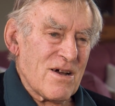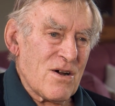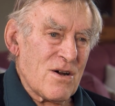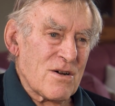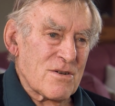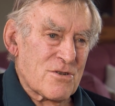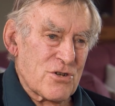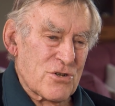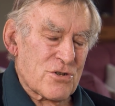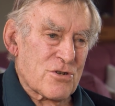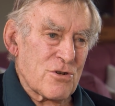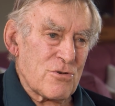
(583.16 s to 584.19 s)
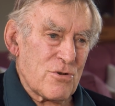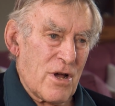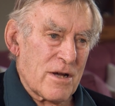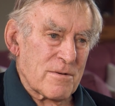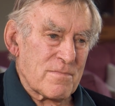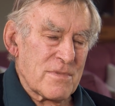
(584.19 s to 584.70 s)
Was it just oh, because just you were so
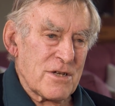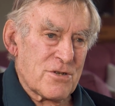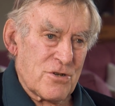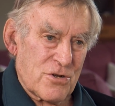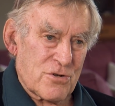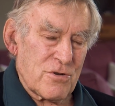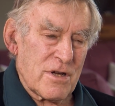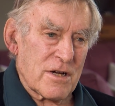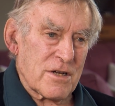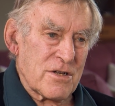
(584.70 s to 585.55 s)
young? young? He's just too young.